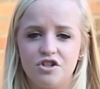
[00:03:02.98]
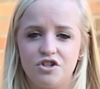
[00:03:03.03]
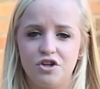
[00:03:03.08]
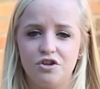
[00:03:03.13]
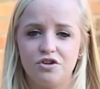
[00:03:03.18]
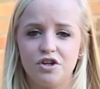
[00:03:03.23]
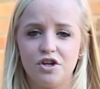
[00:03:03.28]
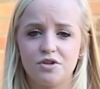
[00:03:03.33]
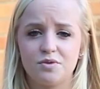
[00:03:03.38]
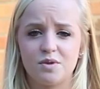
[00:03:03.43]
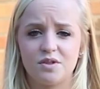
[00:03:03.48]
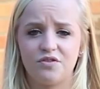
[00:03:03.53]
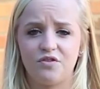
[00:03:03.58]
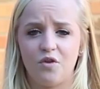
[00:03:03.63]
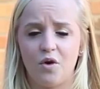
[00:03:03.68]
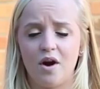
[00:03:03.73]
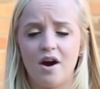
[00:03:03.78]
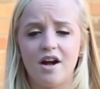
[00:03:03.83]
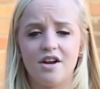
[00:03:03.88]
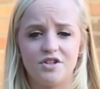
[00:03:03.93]
juniors with
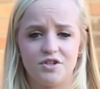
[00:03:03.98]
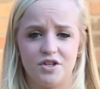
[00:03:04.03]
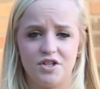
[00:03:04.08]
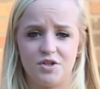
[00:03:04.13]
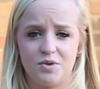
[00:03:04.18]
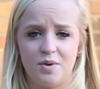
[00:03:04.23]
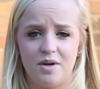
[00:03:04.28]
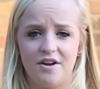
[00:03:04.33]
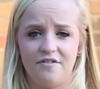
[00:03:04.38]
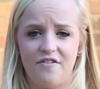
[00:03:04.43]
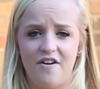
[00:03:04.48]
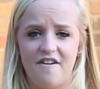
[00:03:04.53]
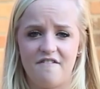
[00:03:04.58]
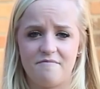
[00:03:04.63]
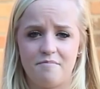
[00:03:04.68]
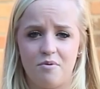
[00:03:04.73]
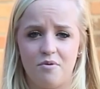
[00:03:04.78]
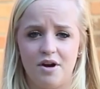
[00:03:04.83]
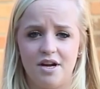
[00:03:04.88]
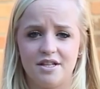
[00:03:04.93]

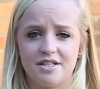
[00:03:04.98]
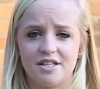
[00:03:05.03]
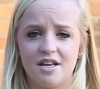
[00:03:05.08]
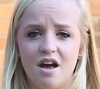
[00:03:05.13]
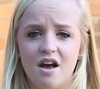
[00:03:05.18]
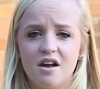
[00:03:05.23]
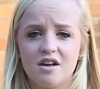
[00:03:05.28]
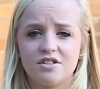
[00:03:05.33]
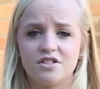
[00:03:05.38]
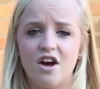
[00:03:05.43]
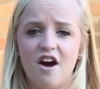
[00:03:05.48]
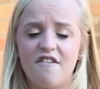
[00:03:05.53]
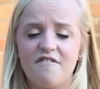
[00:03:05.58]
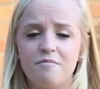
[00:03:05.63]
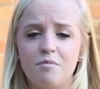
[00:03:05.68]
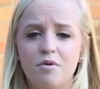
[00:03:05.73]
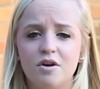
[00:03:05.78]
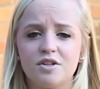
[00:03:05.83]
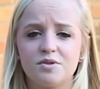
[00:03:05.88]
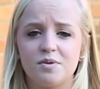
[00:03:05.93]
425 points,
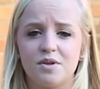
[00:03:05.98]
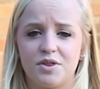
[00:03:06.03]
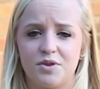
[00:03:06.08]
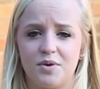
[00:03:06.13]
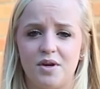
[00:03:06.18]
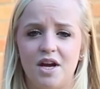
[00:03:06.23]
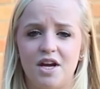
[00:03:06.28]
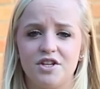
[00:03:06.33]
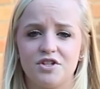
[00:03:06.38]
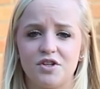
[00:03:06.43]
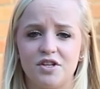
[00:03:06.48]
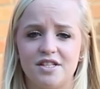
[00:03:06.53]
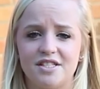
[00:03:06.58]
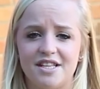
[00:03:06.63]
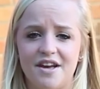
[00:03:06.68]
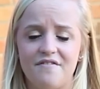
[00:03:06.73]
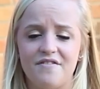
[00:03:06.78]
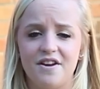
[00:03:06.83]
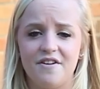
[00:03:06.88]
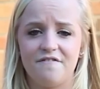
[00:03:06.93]
sophomores with
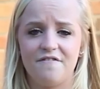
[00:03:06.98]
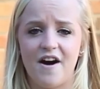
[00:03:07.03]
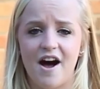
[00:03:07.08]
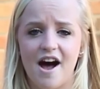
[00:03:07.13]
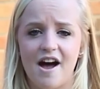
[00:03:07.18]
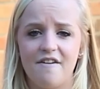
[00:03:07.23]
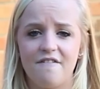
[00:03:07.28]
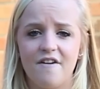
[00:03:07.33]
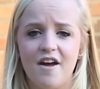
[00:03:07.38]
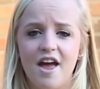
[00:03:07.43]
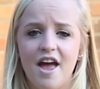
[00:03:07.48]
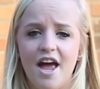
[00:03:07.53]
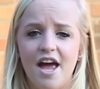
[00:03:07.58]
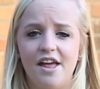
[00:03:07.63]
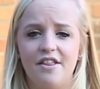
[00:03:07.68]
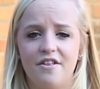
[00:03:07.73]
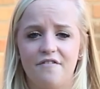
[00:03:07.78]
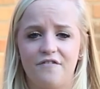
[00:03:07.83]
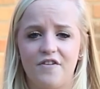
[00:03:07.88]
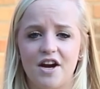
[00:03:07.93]

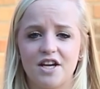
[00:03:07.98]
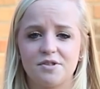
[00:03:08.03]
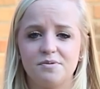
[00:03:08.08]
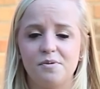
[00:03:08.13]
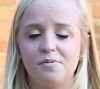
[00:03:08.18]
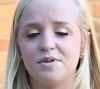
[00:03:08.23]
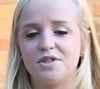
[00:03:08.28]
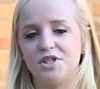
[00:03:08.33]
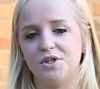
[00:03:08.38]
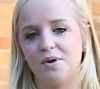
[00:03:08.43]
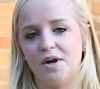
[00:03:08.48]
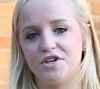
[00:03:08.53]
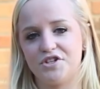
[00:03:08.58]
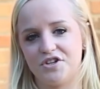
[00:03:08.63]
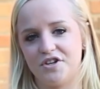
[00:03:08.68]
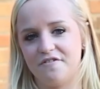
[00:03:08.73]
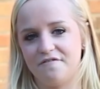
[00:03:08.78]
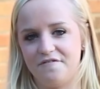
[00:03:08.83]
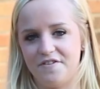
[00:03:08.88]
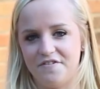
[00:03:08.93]
375, and the freshmen with
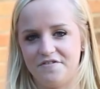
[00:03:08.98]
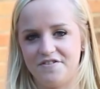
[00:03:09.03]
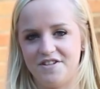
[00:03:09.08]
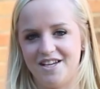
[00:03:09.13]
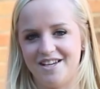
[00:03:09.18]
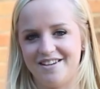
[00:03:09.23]
250.